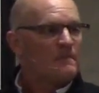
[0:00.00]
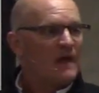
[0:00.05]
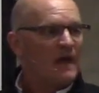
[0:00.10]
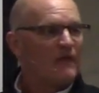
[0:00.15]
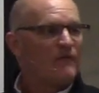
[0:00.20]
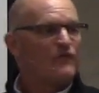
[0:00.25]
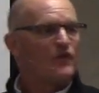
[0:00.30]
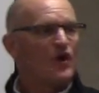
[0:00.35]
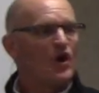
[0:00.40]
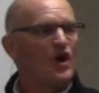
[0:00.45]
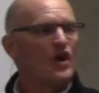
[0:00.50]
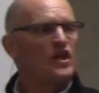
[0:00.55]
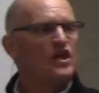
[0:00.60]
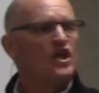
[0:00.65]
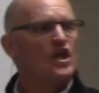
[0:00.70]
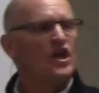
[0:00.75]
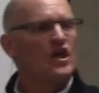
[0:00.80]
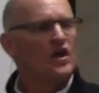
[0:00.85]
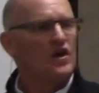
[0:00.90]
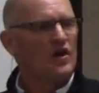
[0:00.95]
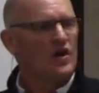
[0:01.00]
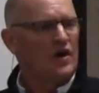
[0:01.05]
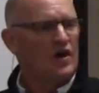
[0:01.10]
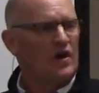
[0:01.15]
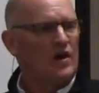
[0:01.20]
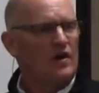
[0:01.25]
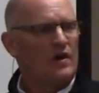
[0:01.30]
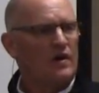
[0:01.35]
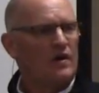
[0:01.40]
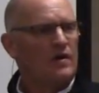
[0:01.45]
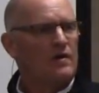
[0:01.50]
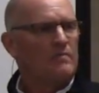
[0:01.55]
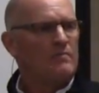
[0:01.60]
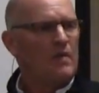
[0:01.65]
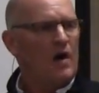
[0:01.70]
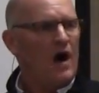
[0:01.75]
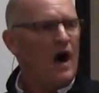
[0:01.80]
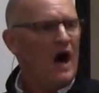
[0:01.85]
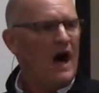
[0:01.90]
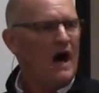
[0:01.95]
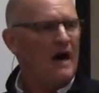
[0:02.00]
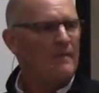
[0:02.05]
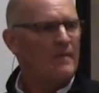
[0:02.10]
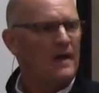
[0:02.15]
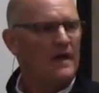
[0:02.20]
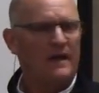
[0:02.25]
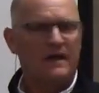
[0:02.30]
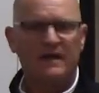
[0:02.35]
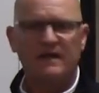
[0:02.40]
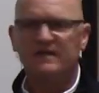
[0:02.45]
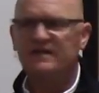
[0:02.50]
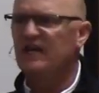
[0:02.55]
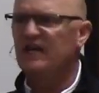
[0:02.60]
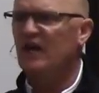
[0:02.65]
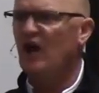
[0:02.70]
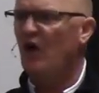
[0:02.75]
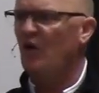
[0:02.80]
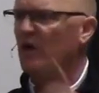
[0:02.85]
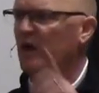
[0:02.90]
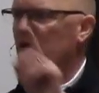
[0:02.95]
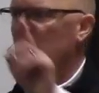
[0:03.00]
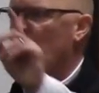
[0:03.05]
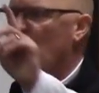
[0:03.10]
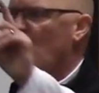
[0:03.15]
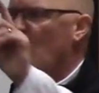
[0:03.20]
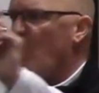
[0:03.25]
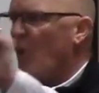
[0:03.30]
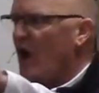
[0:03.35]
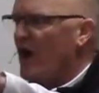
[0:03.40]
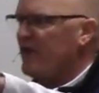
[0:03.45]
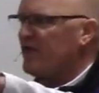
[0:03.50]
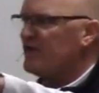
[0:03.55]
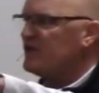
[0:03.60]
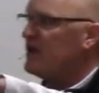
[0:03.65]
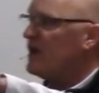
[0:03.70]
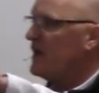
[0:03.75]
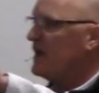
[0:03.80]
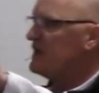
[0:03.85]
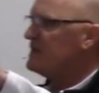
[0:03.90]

And for a year, Muhammad did only one